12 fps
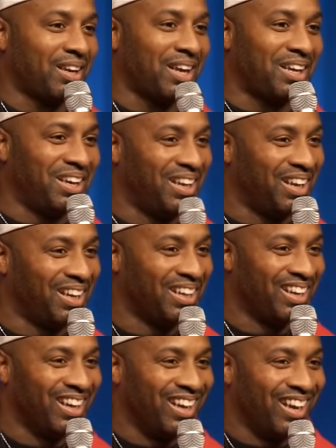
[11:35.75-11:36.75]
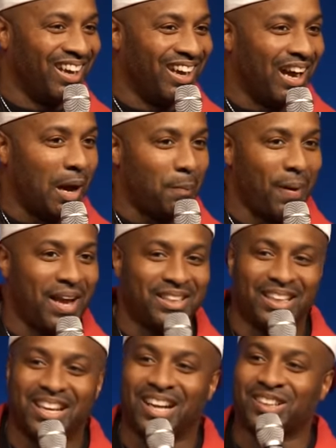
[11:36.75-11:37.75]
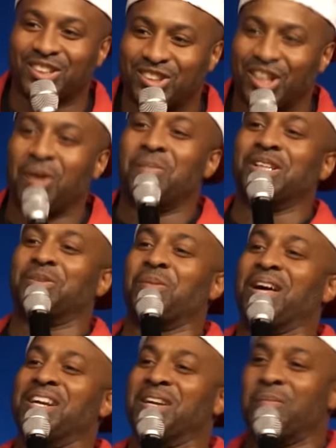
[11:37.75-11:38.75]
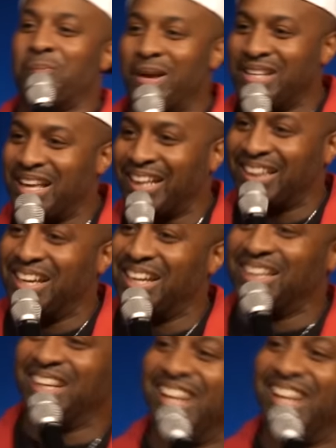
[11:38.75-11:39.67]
Like, like I paid that doctor so much money to bend that thing into